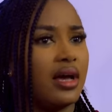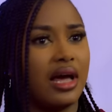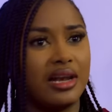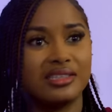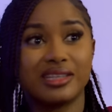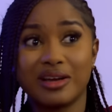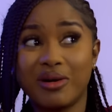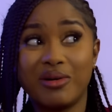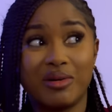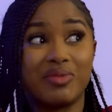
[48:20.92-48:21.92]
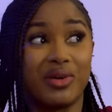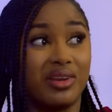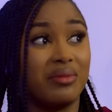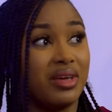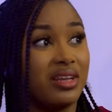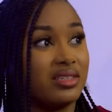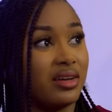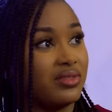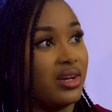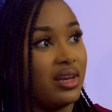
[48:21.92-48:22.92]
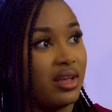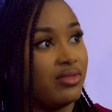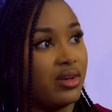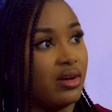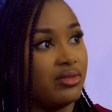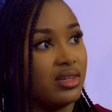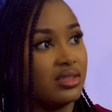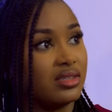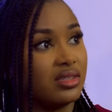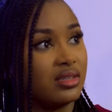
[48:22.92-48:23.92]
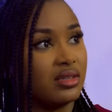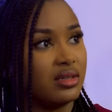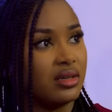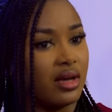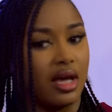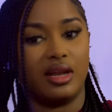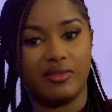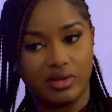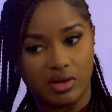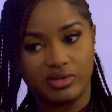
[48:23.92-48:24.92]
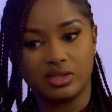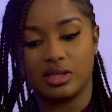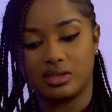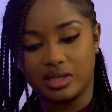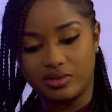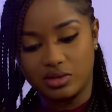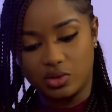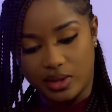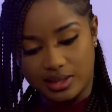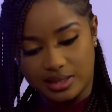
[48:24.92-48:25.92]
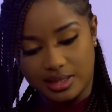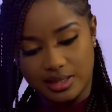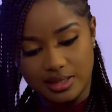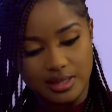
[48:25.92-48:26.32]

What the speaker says: At least I got home 30 minutes after I left the office. I left the office at 7:20.